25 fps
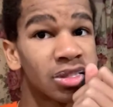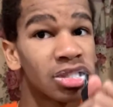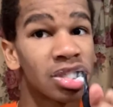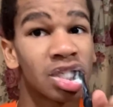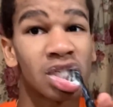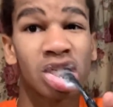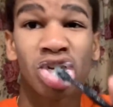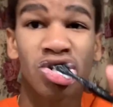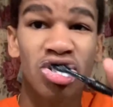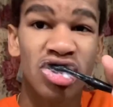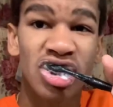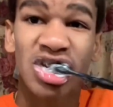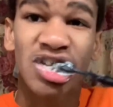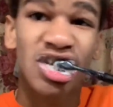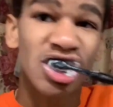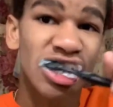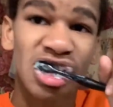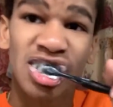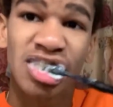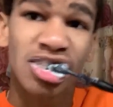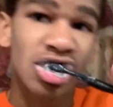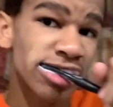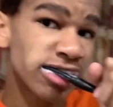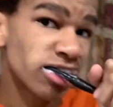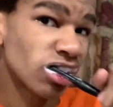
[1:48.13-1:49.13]
I'm not even
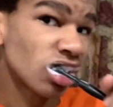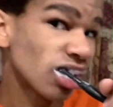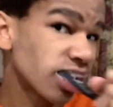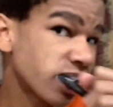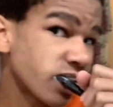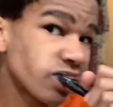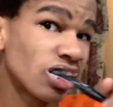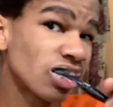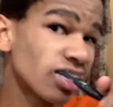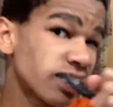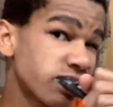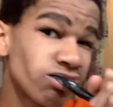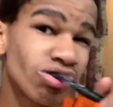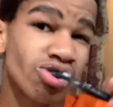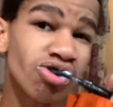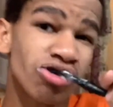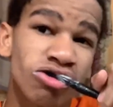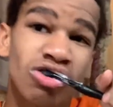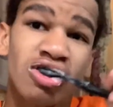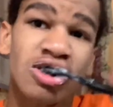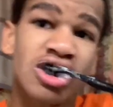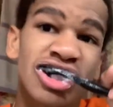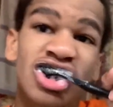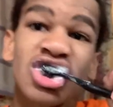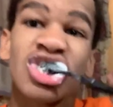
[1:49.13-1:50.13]
sure what my streak is, but I
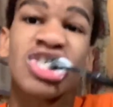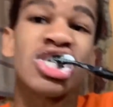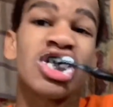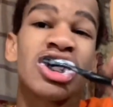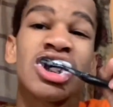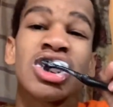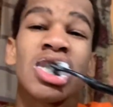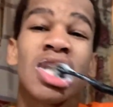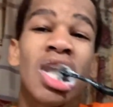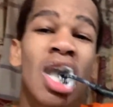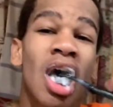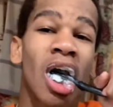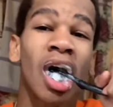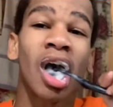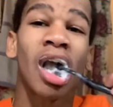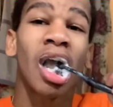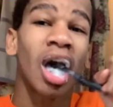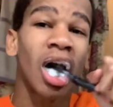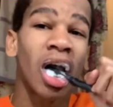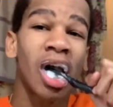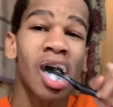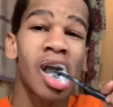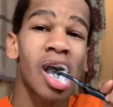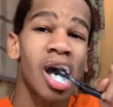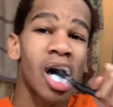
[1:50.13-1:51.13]
know I'm doing it every single